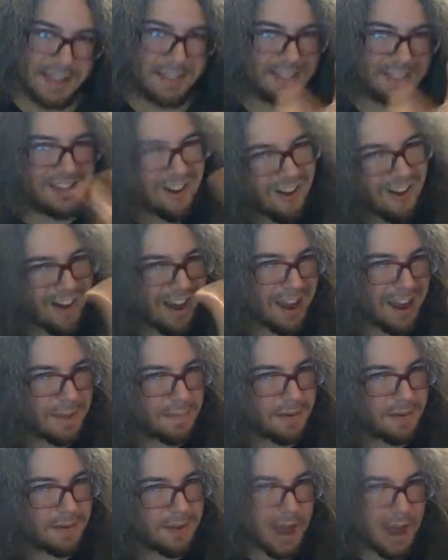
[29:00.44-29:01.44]
the
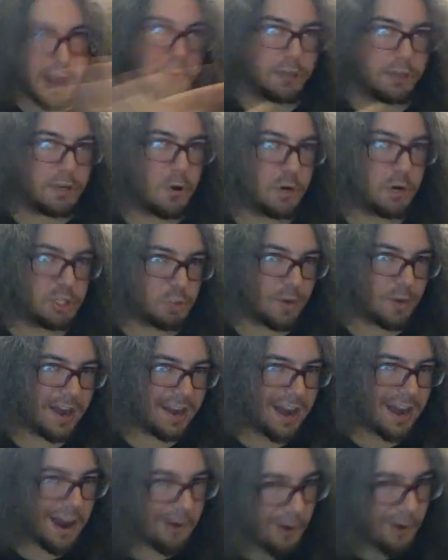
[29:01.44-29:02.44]
time. I only noticed when I
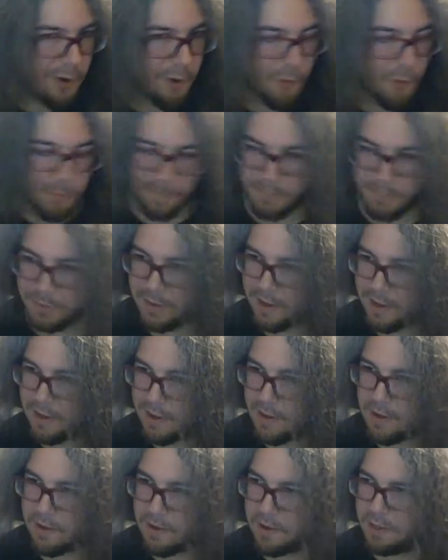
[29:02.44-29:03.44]
got home.
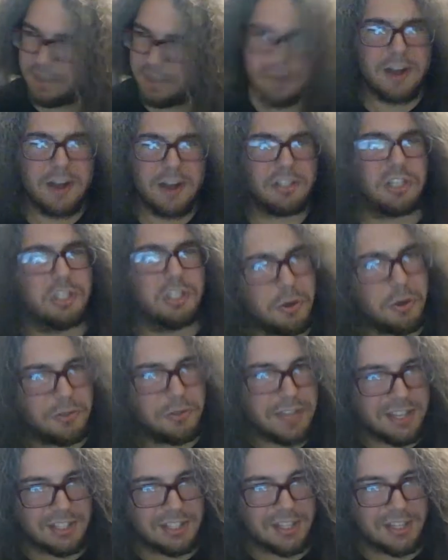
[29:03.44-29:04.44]
There were actually 2
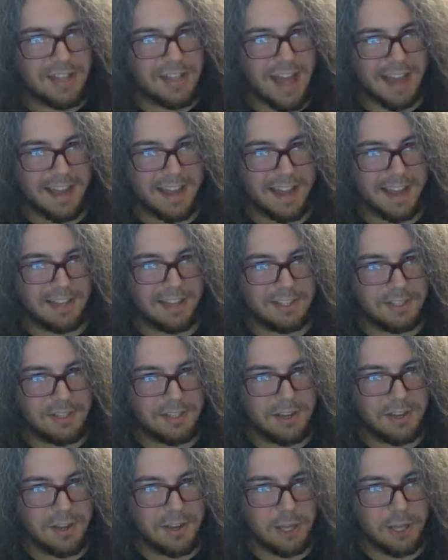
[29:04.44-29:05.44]
discs in that case.
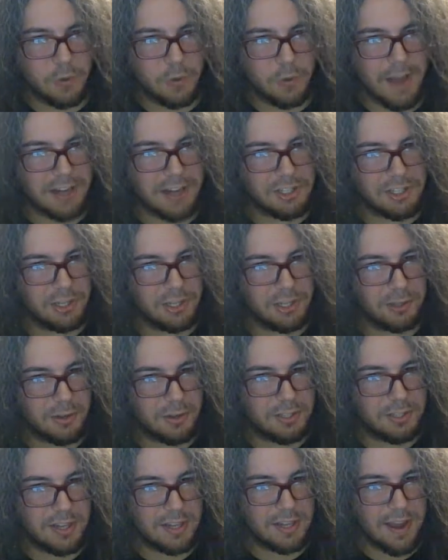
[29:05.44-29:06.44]
So I actually
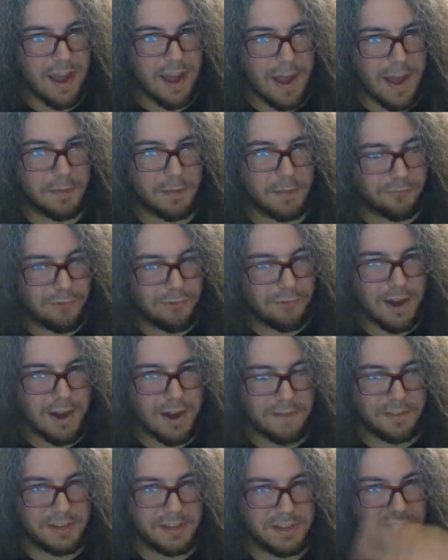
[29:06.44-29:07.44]
looked at the front
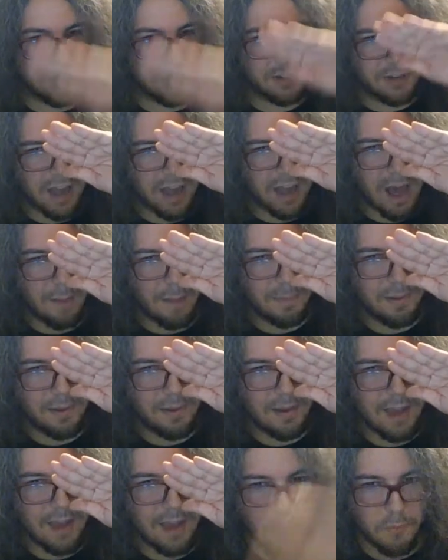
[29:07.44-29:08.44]
of the disc on top,
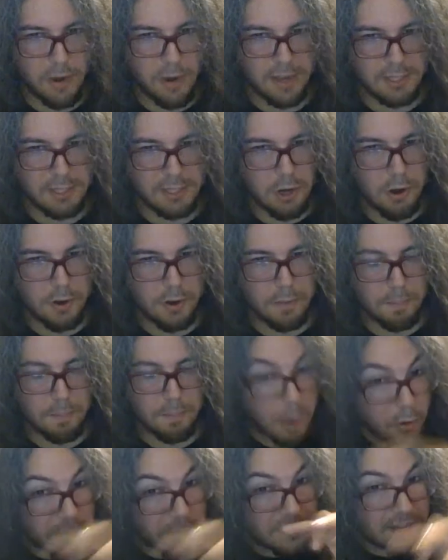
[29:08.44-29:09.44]
and when I took
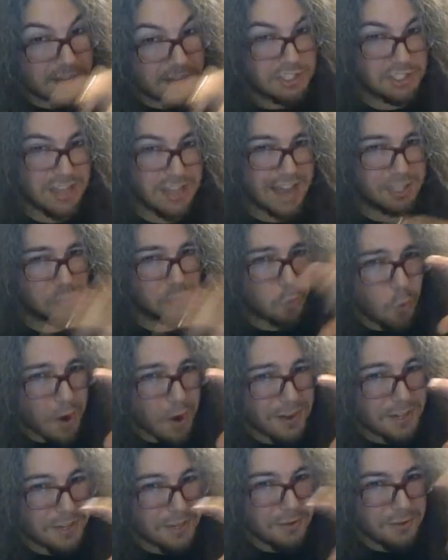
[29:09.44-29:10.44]
both discs as
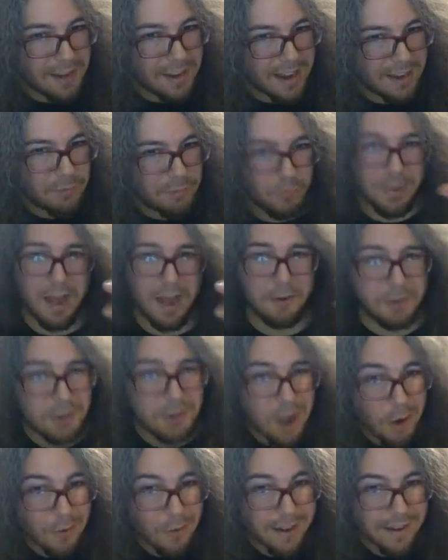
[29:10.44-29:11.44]
one unit without
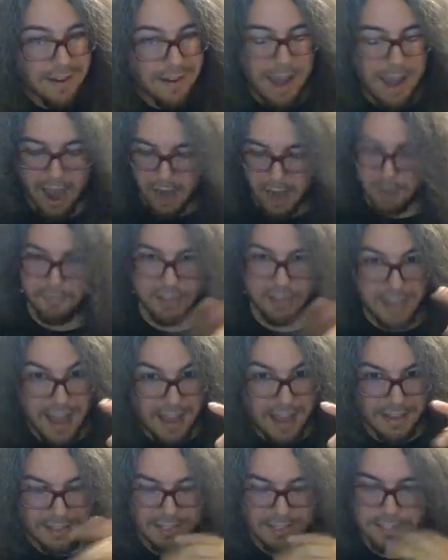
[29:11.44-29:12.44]
knowing out of the
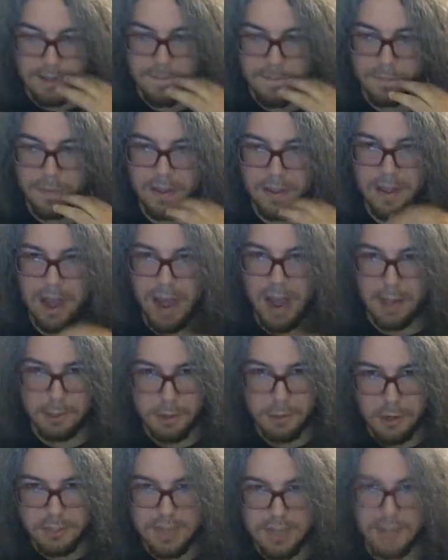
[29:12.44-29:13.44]
case, I
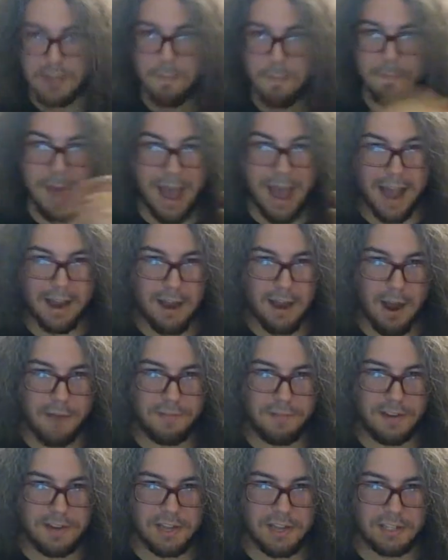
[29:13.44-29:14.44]
looked at the back of
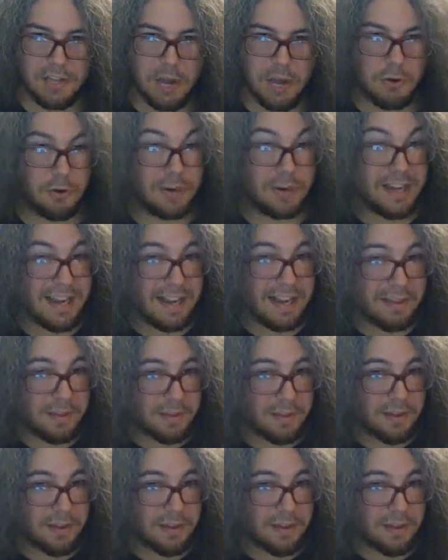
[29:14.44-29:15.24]
the disc underneath.